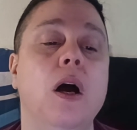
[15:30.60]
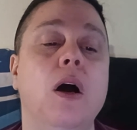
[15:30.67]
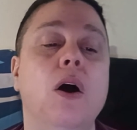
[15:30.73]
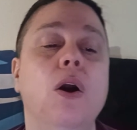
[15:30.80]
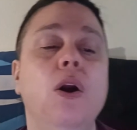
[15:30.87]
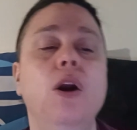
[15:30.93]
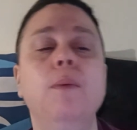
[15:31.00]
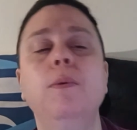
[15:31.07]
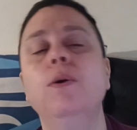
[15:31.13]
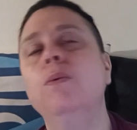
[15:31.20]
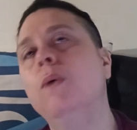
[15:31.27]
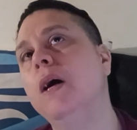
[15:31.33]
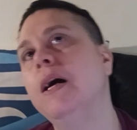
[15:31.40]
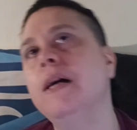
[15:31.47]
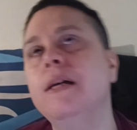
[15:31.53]
Herbal
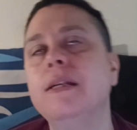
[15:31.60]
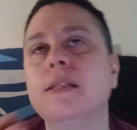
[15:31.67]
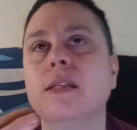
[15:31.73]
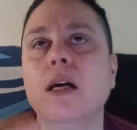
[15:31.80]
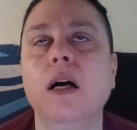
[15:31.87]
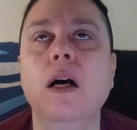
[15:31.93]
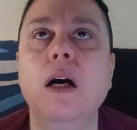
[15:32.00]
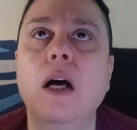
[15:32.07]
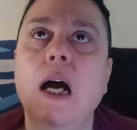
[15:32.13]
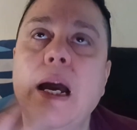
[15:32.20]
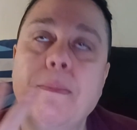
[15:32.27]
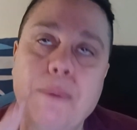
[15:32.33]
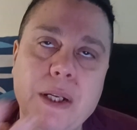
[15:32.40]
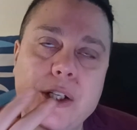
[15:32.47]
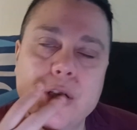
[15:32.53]
wise, I
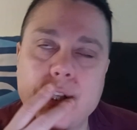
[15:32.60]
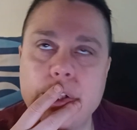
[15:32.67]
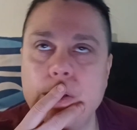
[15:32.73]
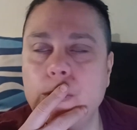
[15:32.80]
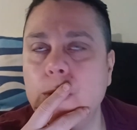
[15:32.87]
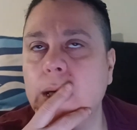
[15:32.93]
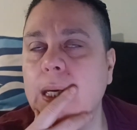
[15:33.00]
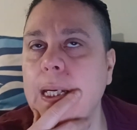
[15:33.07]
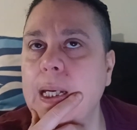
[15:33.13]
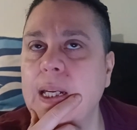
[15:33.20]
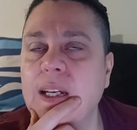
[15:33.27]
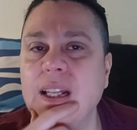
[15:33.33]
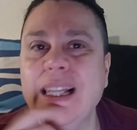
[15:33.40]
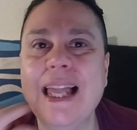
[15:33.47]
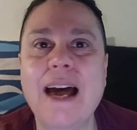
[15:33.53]
picked 2
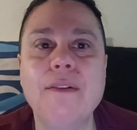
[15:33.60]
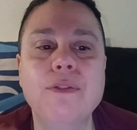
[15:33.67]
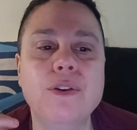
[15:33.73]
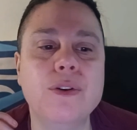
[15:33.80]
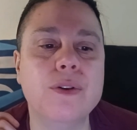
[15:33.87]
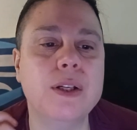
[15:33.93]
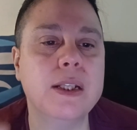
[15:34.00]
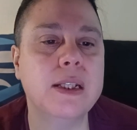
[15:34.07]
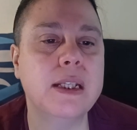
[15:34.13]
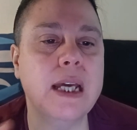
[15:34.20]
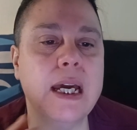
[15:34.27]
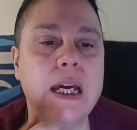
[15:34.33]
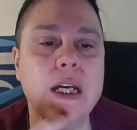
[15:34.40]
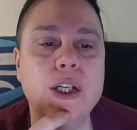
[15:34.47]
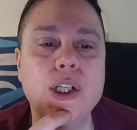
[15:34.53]
again, lavender and
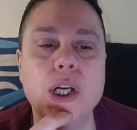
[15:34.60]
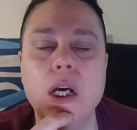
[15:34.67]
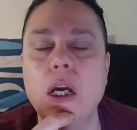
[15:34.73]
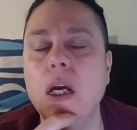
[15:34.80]
sage.